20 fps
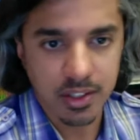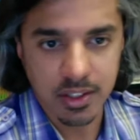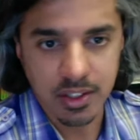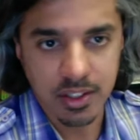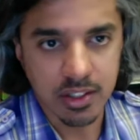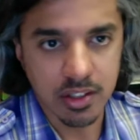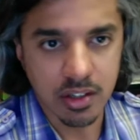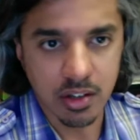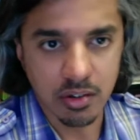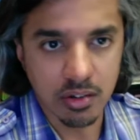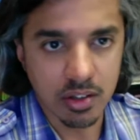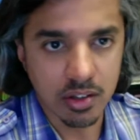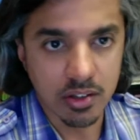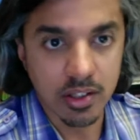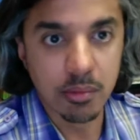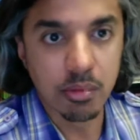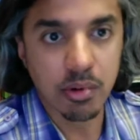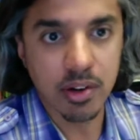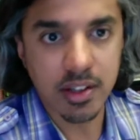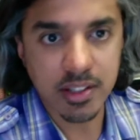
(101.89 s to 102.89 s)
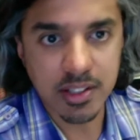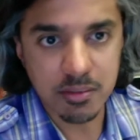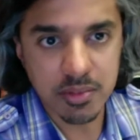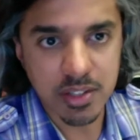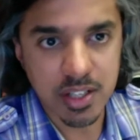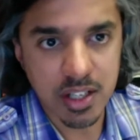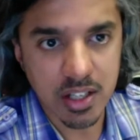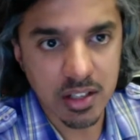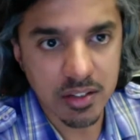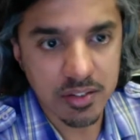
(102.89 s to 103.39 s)
liberate
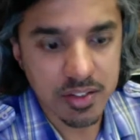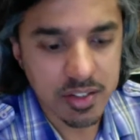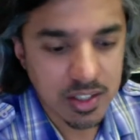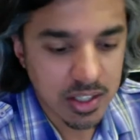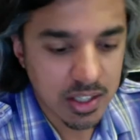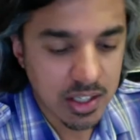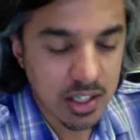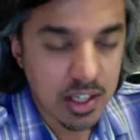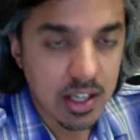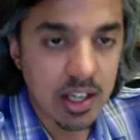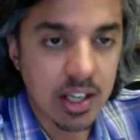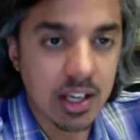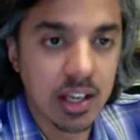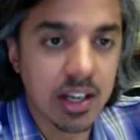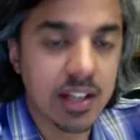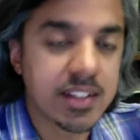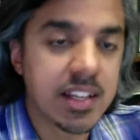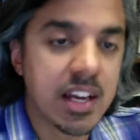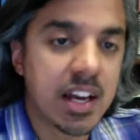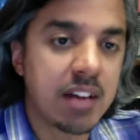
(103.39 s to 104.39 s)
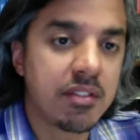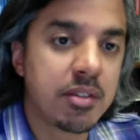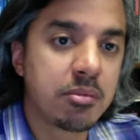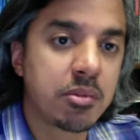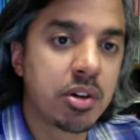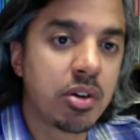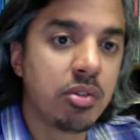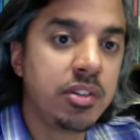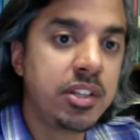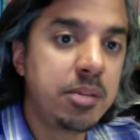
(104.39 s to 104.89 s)
themselves? Let's have them
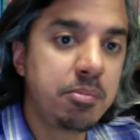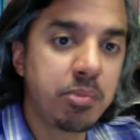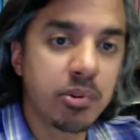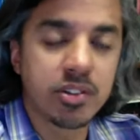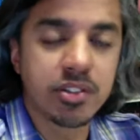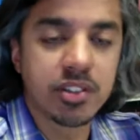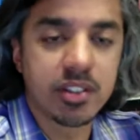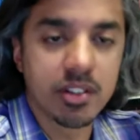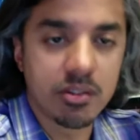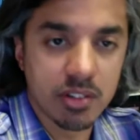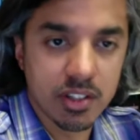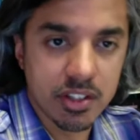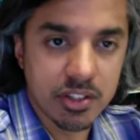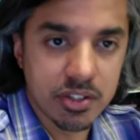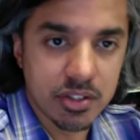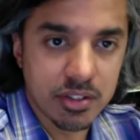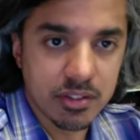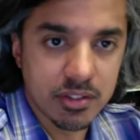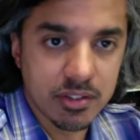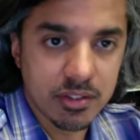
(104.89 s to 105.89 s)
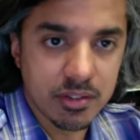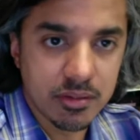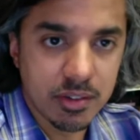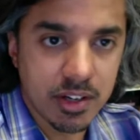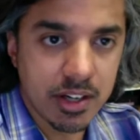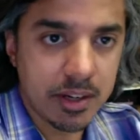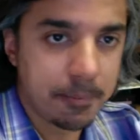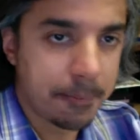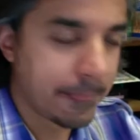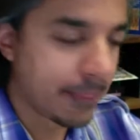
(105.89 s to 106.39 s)
go deeper into their religion,
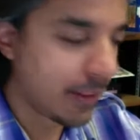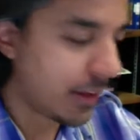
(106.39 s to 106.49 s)
right?